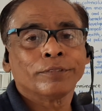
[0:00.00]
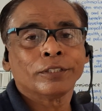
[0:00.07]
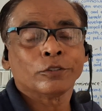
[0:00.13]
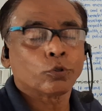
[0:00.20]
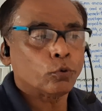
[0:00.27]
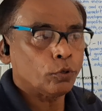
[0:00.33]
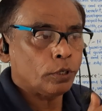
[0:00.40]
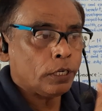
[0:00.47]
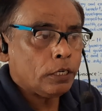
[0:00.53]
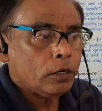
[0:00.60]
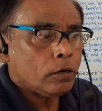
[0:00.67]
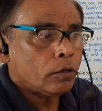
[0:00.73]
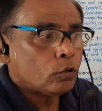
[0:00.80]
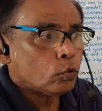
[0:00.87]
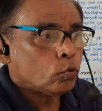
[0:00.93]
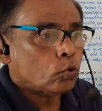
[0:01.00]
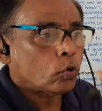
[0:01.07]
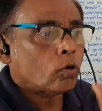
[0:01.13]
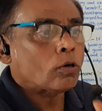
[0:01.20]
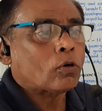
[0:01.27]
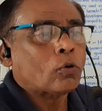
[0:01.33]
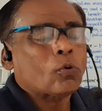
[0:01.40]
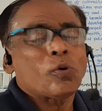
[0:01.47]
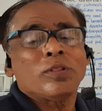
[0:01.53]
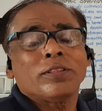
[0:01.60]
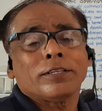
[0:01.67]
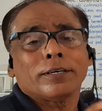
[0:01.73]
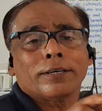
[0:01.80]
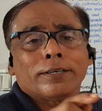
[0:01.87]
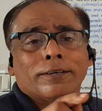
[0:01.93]
So in order to control
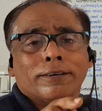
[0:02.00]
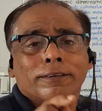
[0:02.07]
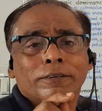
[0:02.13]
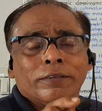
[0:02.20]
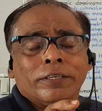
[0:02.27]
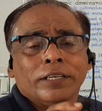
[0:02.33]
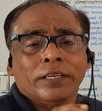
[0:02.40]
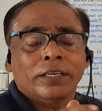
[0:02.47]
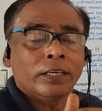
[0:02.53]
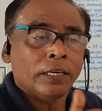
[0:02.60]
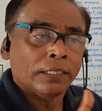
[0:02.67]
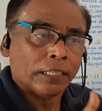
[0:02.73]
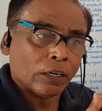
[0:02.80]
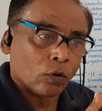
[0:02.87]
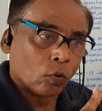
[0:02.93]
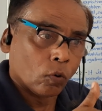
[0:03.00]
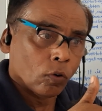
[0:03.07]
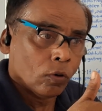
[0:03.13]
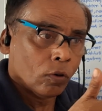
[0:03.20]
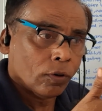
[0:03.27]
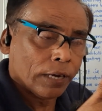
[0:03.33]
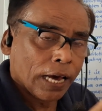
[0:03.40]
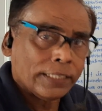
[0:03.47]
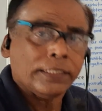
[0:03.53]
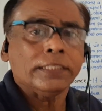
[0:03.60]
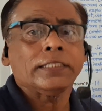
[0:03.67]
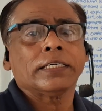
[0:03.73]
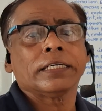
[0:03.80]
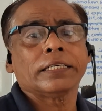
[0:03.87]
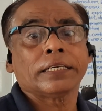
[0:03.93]
the colony, the
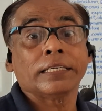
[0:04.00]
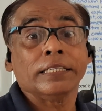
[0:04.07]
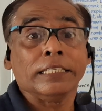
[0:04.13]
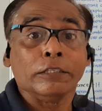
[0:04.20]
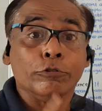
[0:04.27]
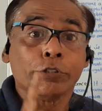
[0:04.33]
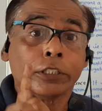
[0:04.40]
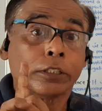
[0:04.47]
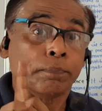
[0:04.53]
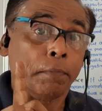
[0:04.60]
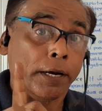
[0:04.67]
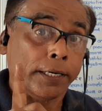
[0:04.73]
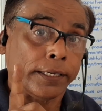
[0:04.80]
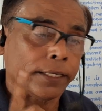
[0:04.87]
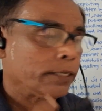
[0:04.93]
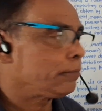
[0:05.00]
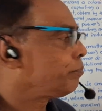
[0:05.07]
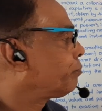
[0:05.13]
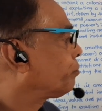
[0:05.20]
colonizing country uses military.